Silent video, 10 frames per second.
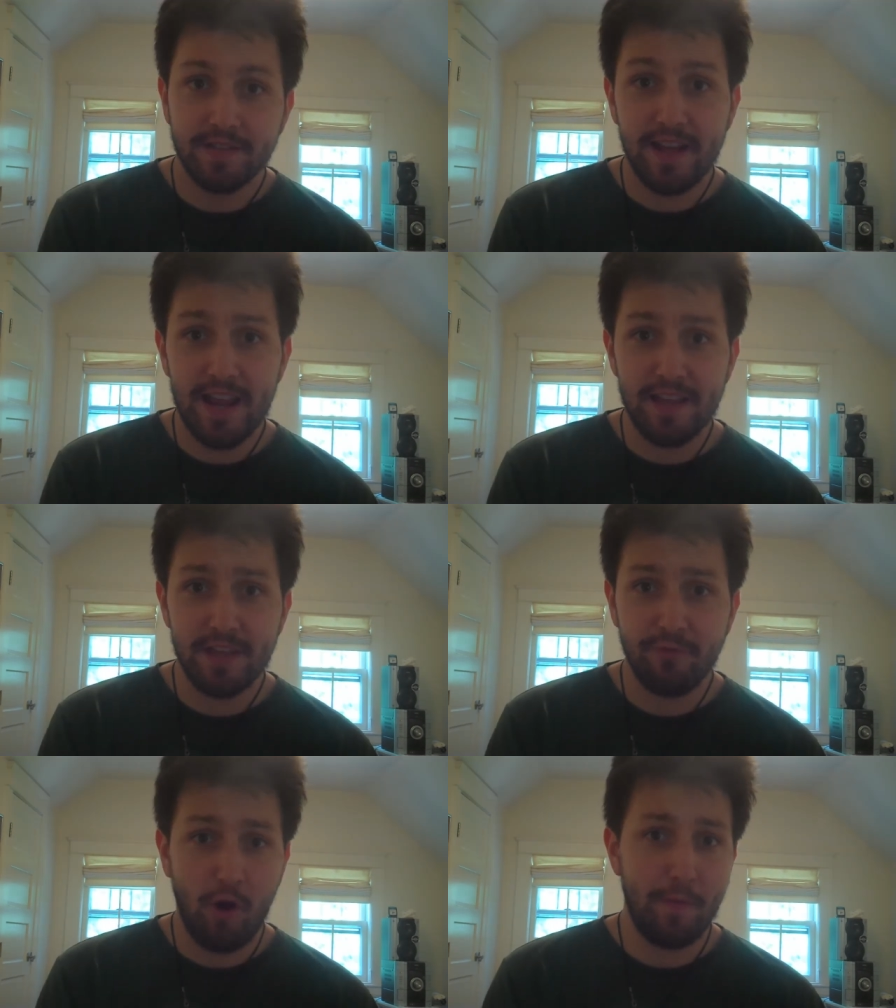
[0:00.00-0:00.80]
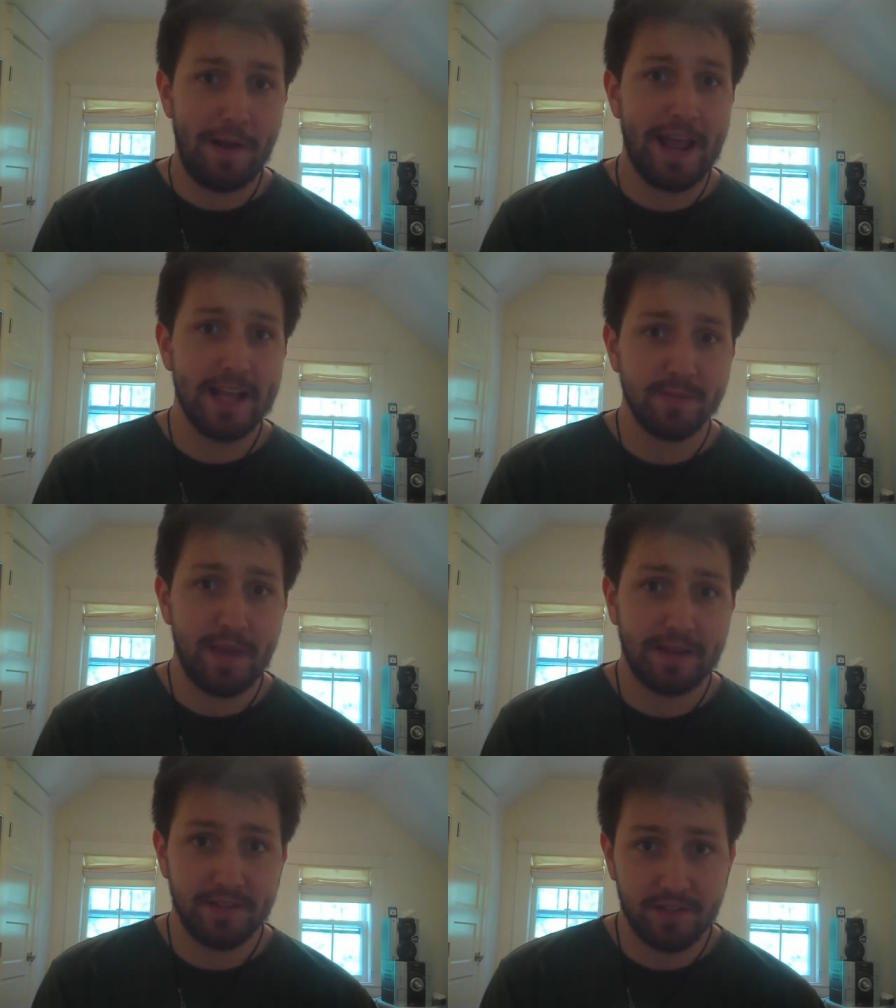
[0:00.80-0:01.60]
Today, the robot
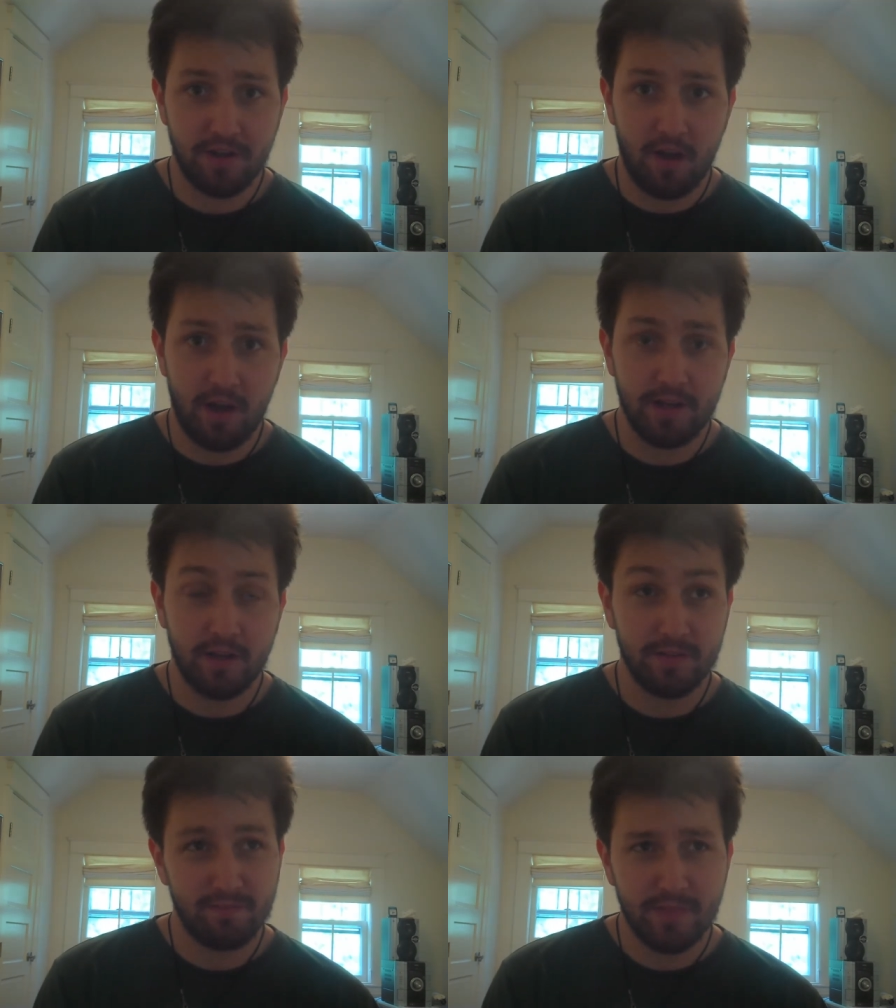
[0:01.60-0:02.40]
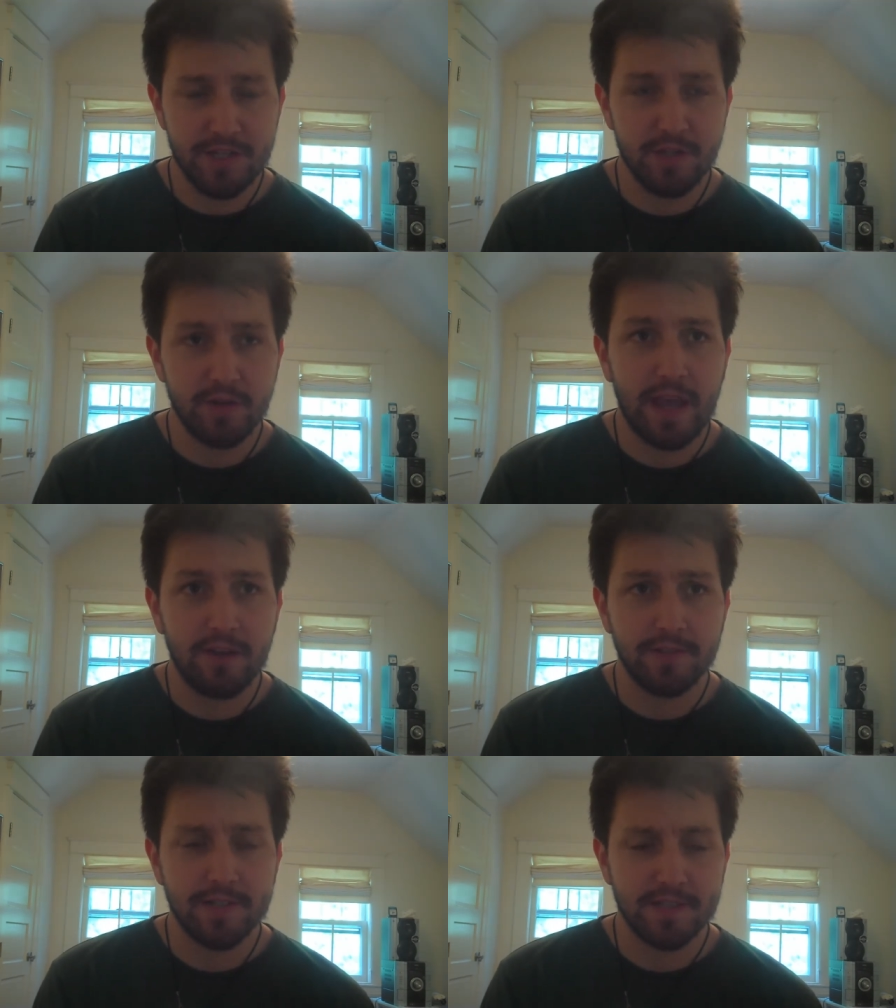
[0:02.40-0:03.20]
aspect is gone, unless you
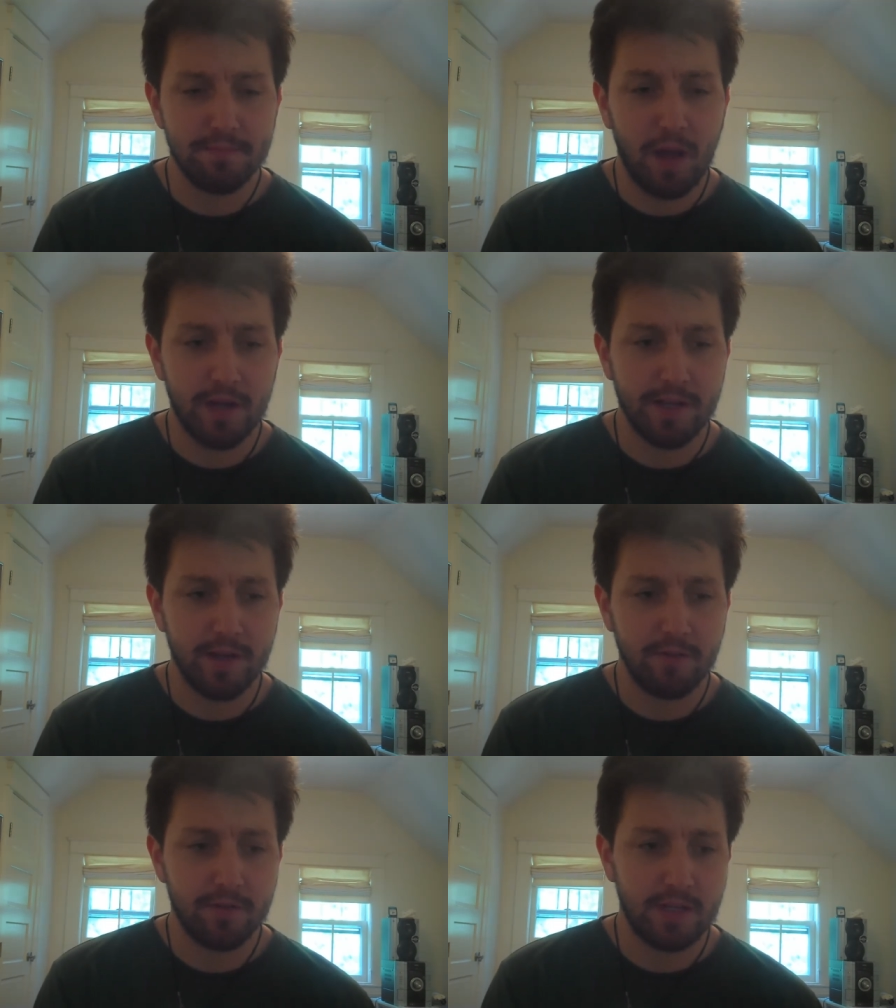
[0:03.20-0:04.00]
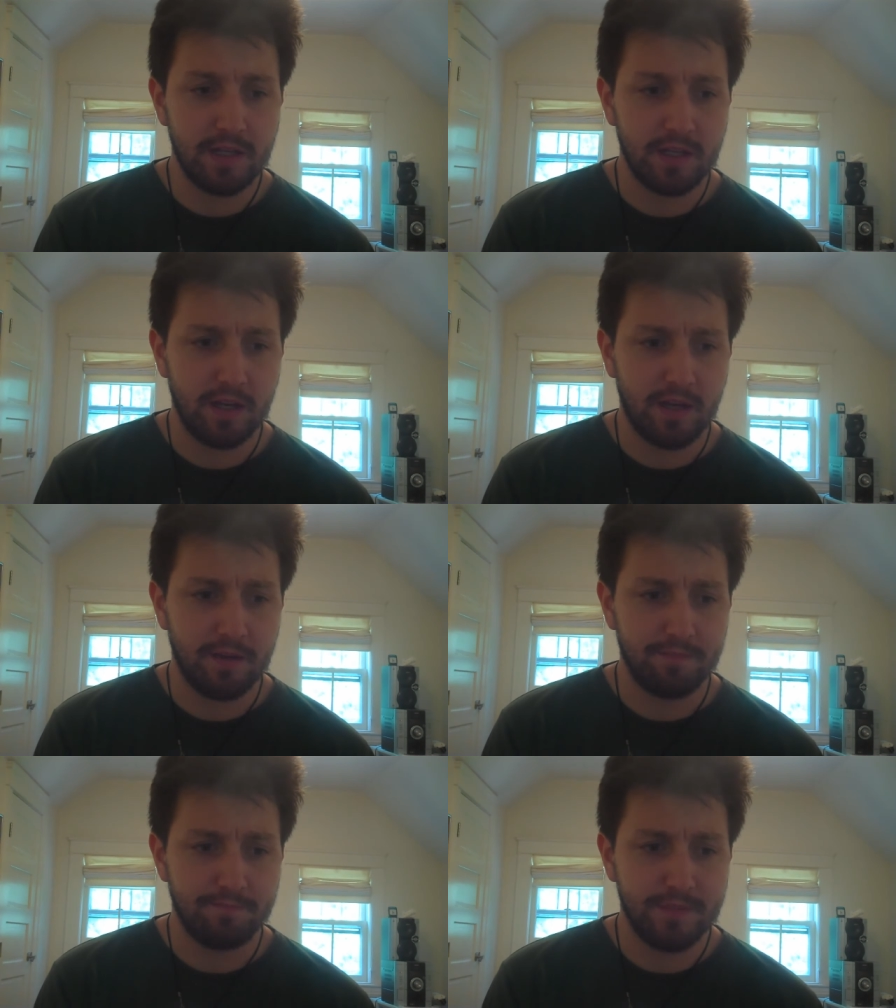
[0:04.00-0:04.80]
count Disembodio, the, uh,